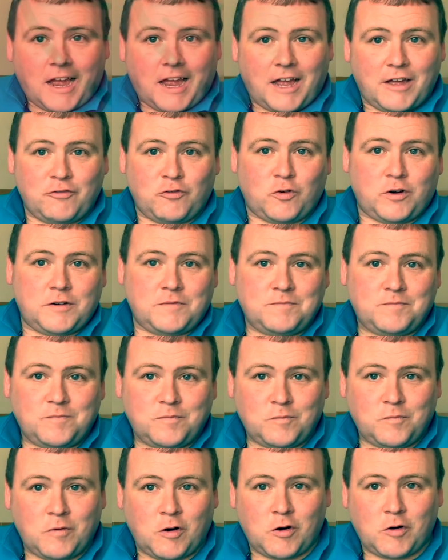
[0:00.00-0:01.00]
Hi everyone,
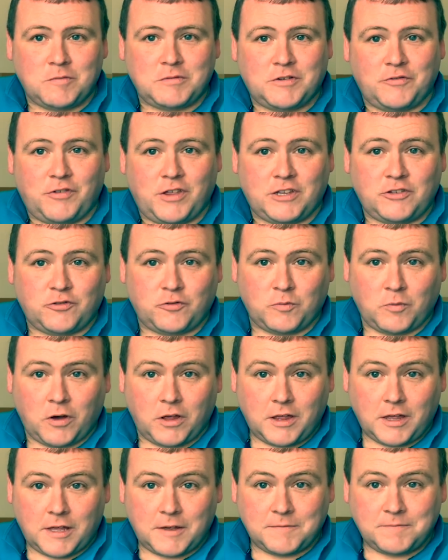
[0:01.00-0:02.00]
welcome to Friends from
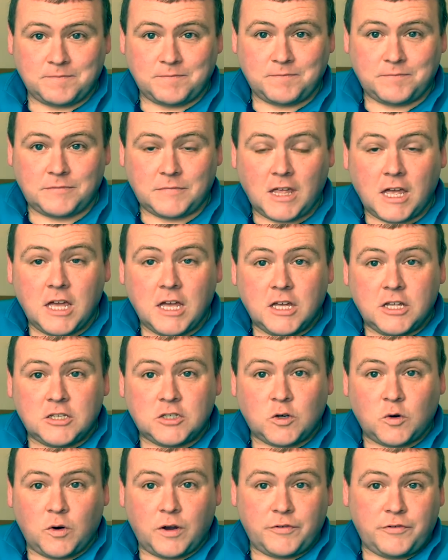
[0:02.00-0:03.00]
Work.
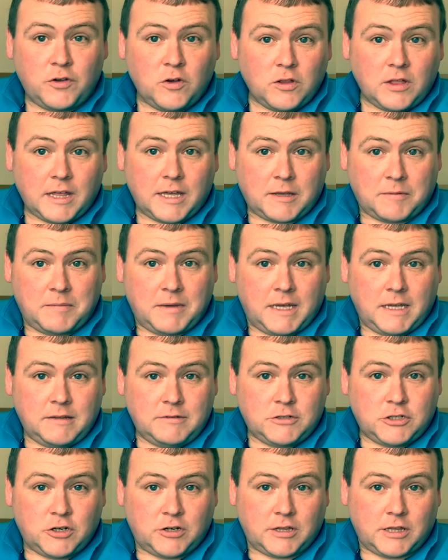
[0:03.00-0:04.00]
So if you're like me
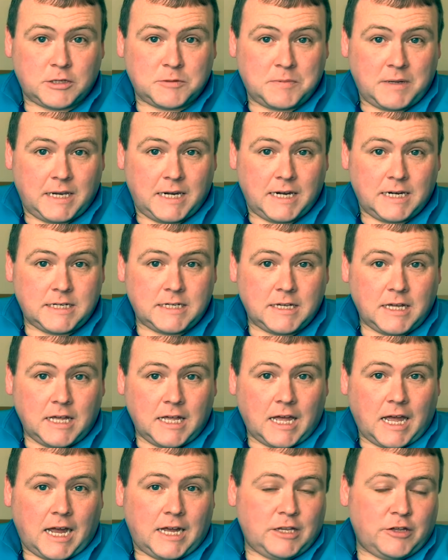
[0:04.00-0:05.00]
during this period
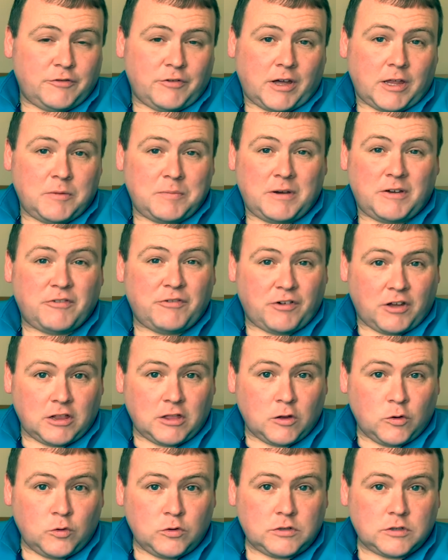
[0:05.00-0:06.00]
and you've either been
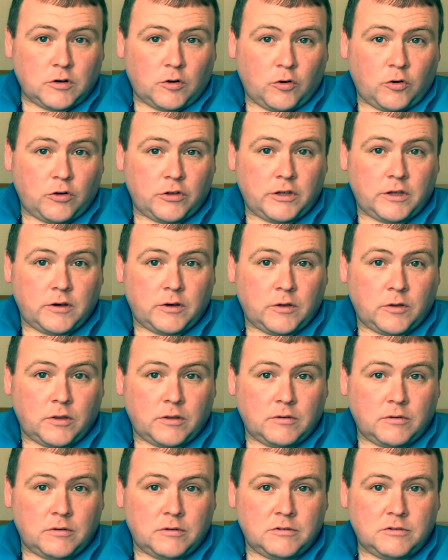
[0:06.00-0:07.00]
furloughed or you're
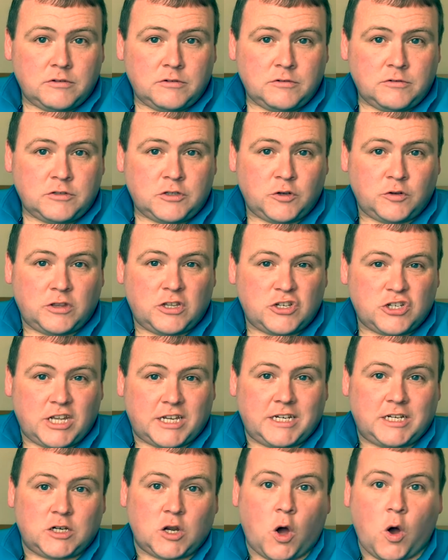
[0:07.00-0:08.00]
doing the
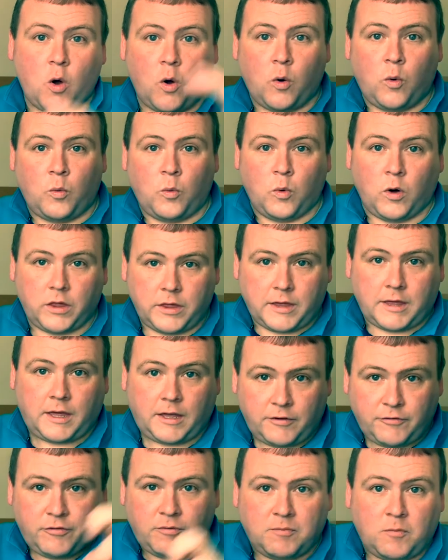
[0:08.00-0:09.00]
dreaded working
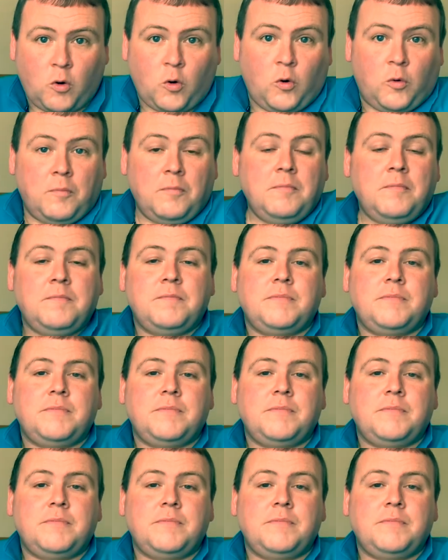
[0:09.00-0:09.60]
from home,